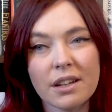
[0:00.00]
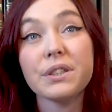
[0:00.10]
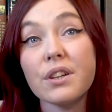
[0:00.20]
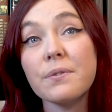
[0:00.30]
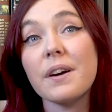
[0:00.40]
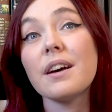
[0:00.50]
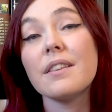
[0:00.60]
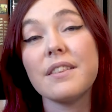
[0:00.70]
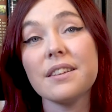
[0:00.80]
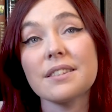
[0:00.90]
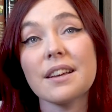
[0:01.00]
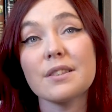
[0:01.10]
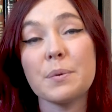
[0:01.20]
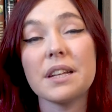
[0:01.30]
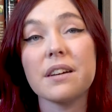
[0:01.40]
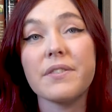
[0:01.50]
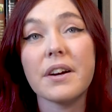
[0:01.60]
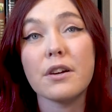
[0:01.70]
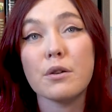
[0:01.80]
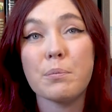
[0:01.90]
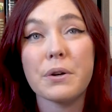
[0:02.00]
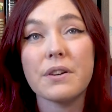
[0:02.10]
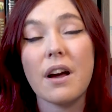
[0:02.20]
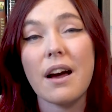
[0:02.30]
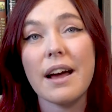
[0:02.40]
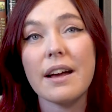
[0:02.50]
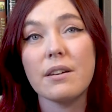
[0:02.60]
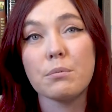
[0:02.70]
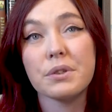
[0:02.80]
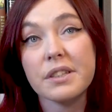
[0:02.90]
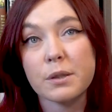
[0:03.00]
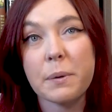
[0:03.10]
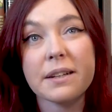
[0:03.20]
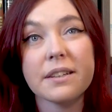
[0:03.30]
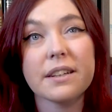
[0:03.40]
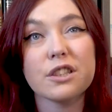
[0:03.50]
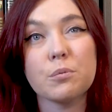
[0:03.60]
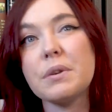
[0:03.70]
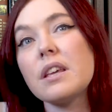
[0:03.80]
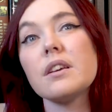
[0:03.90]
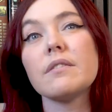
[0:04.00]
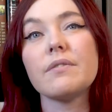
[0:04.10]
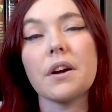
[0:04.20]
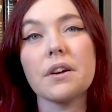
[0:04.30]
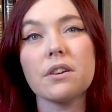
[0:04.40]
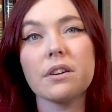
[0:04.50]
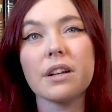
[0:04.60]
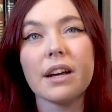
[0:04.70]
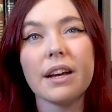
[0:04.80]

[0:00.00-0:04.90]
But so far, this has been a very good book. I was expecting it to be very good.